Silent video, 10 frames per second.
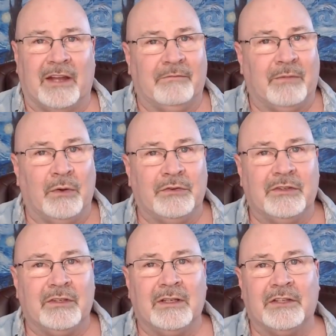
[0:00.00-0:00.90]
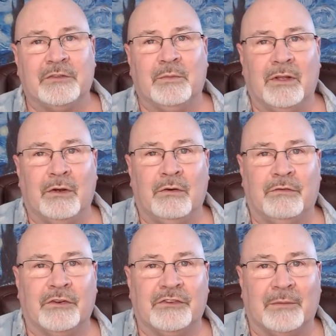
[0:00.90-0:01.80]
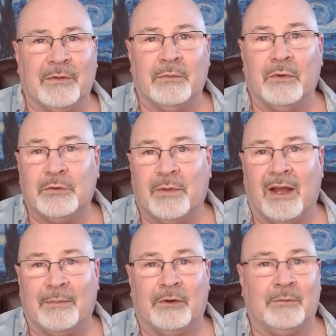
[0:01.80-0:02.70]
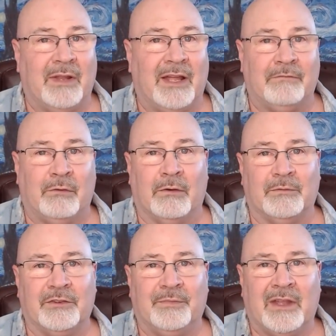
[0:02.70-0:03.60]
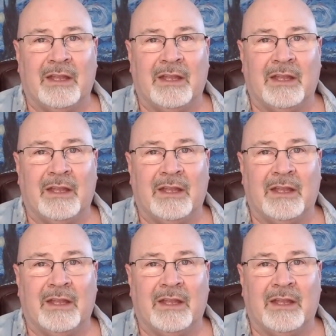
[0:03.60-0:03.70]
I've posted a list below for some of the most popular platforms.